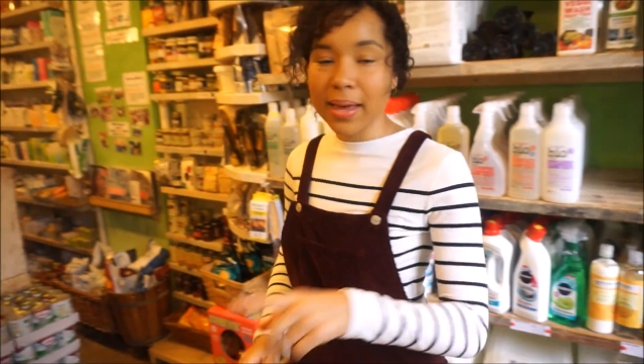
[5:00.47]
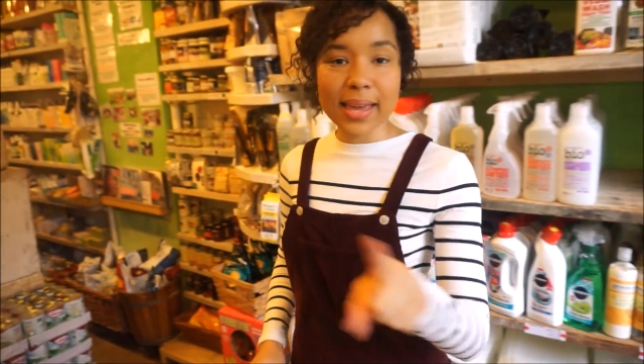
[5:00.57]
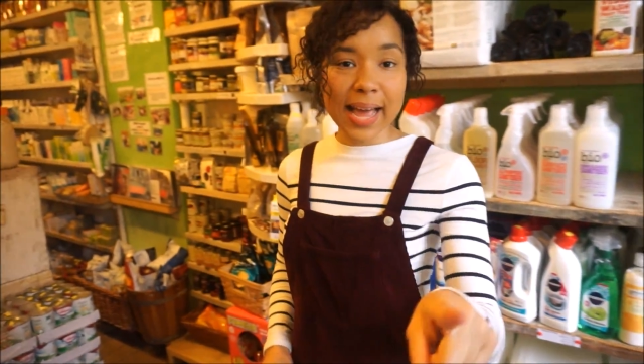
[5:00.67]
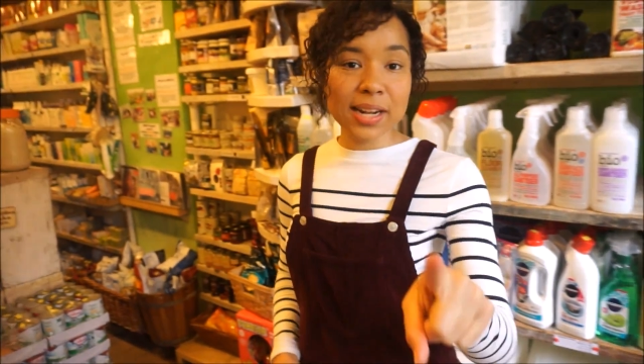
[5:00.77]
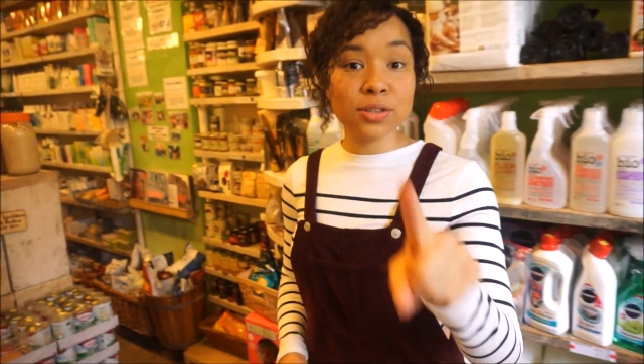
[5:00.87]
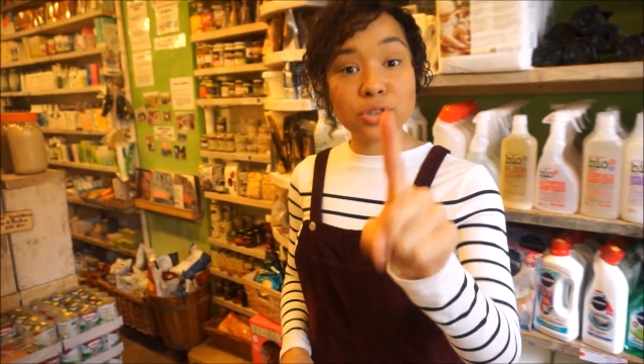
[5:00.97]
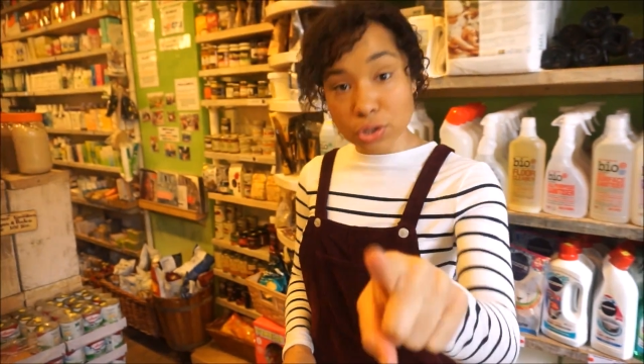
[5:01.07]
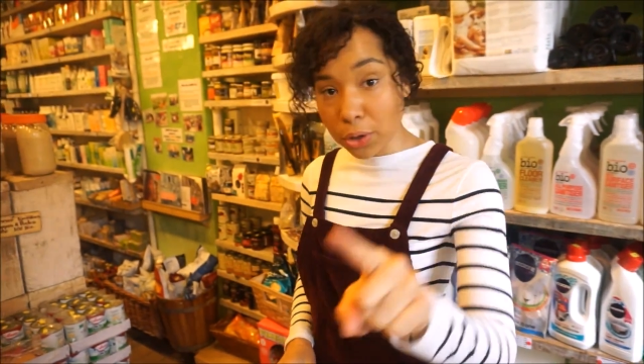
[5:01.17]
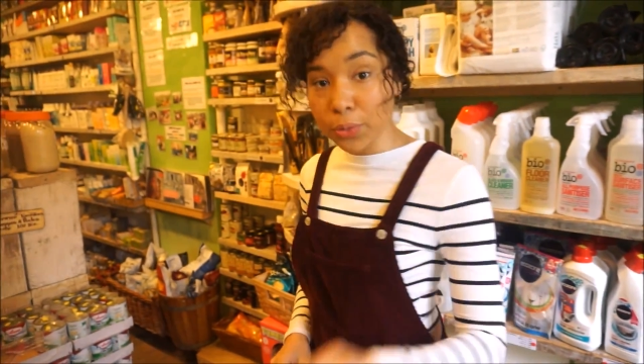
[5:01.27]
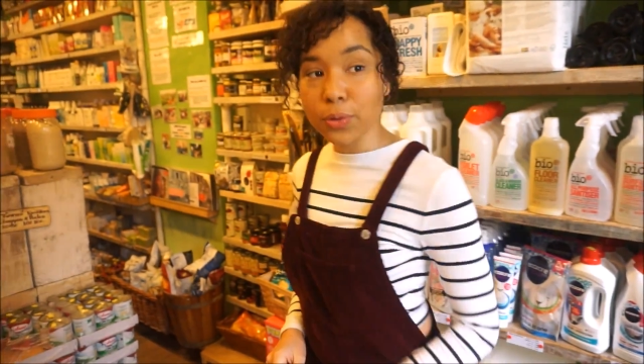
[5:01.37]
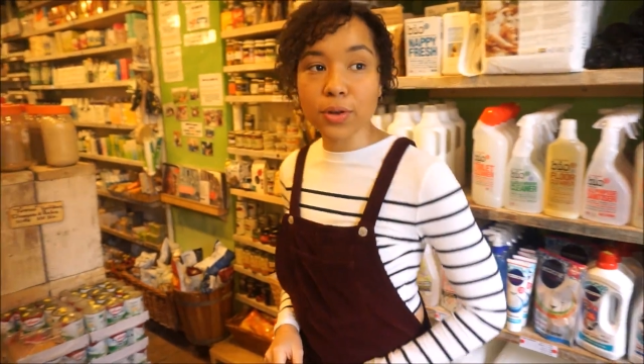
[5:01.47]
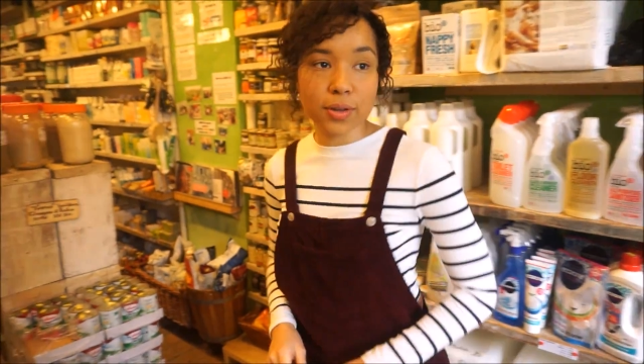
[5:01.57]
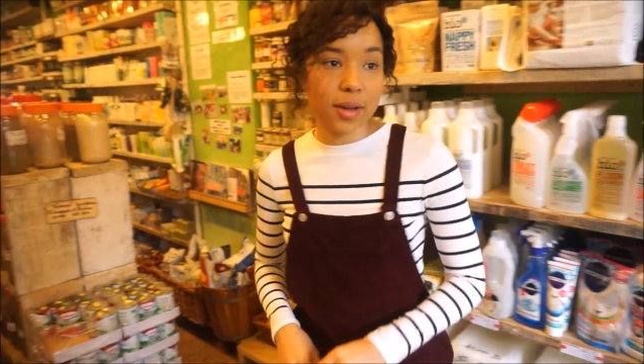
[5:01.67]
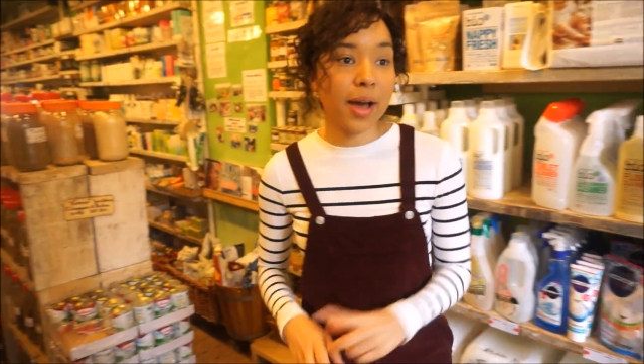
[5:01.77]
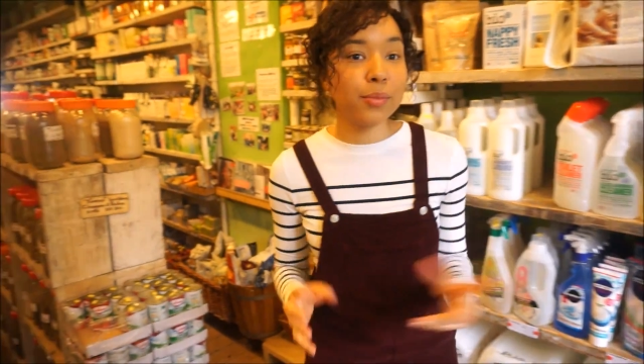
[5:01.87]
again, soak
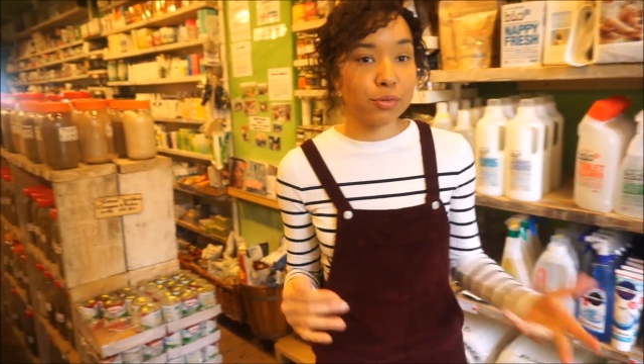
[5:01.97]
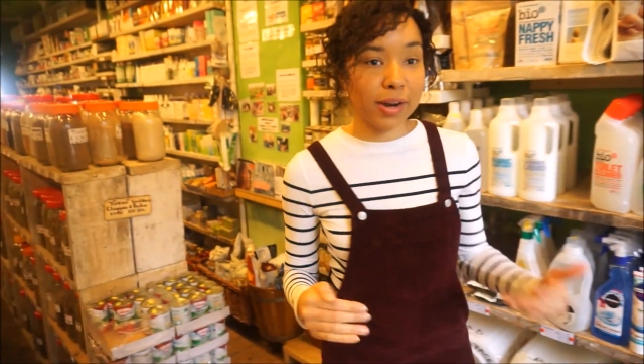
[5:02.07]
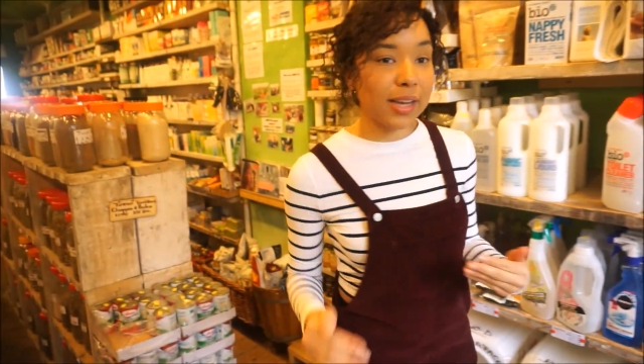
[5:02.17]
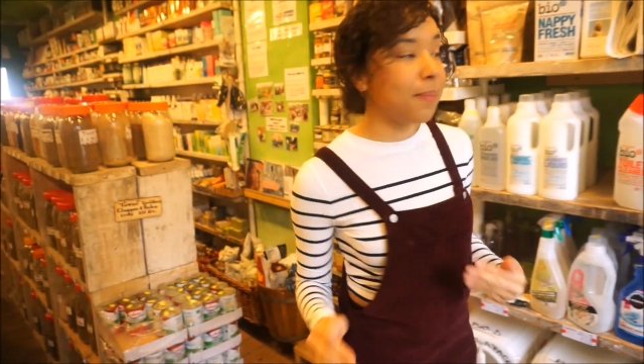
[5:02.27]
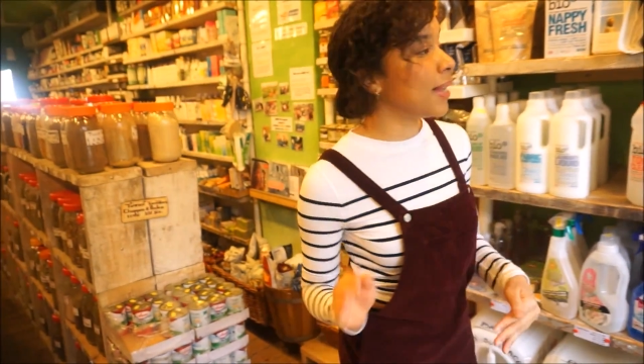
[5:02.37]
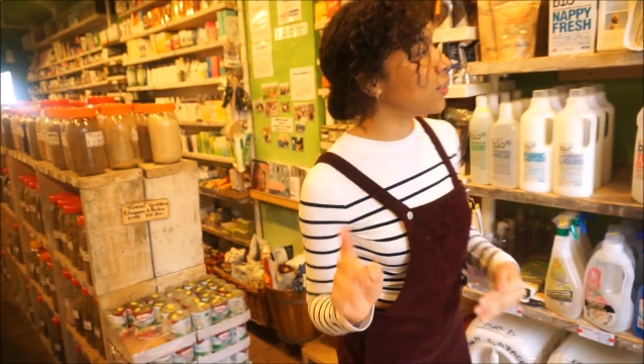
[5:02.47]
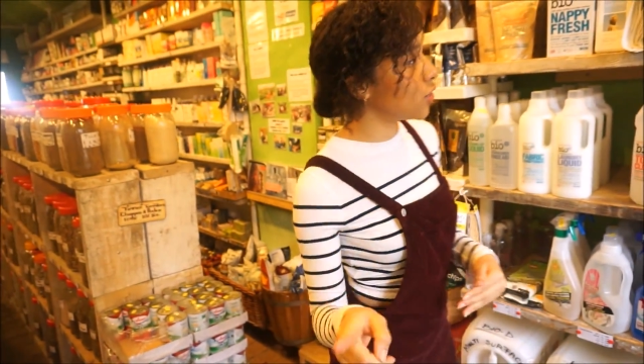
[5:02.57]
I would recommend